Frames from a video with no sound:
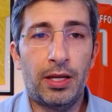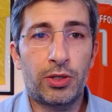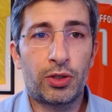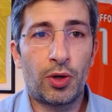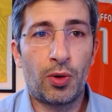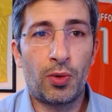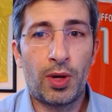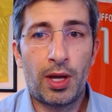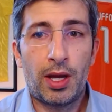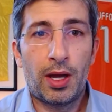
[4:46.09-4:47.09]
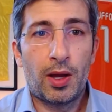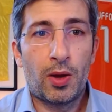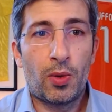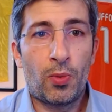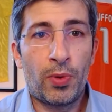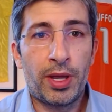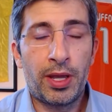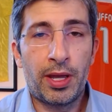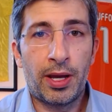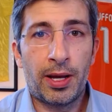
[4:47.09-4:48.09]
So
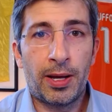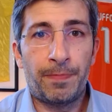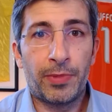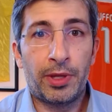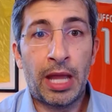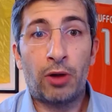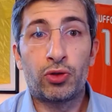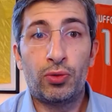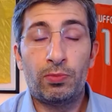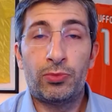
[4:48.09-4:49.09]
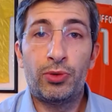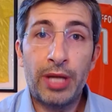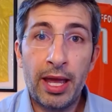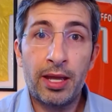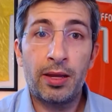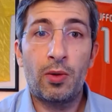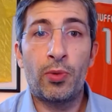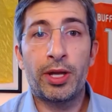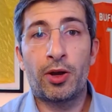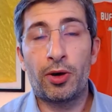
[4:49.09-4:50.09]
we today
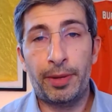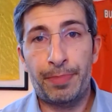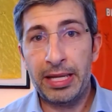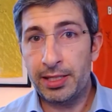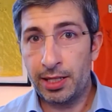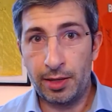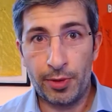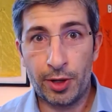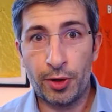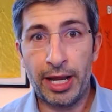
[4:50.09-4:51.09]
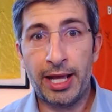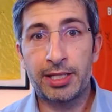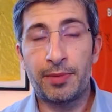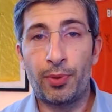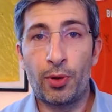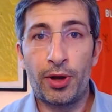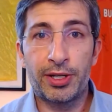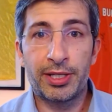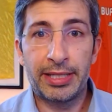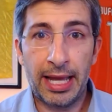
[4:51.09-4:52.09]
we connect
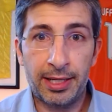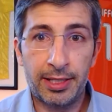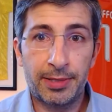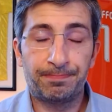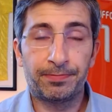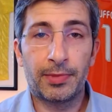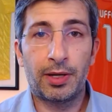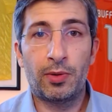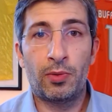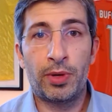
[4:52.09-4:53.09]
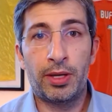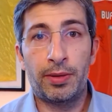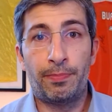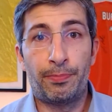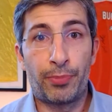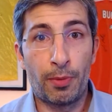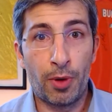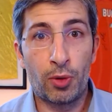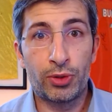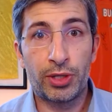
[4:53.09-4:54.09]
employers and talent. We
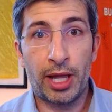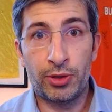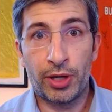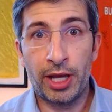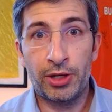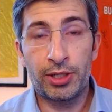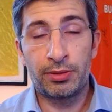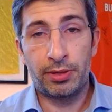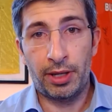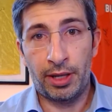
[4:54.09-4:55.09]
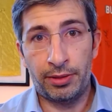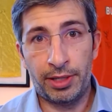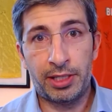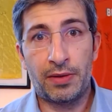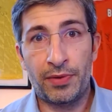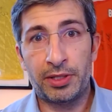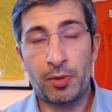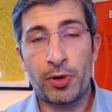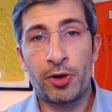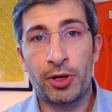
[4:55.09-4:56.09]
promote education, and this event that
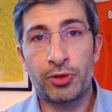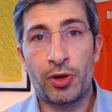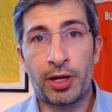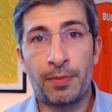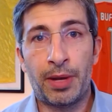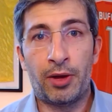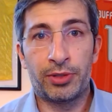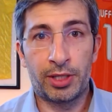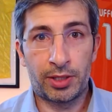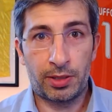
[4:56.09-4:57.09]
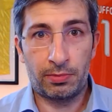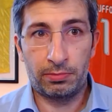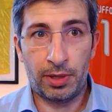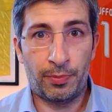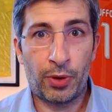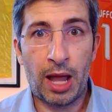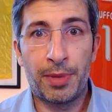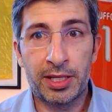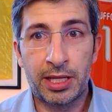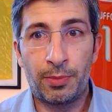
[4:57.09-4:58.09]
we're going to talk about is a prime
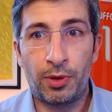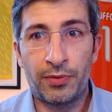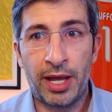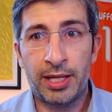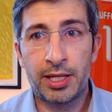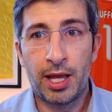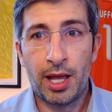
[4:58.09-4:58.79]
example of that.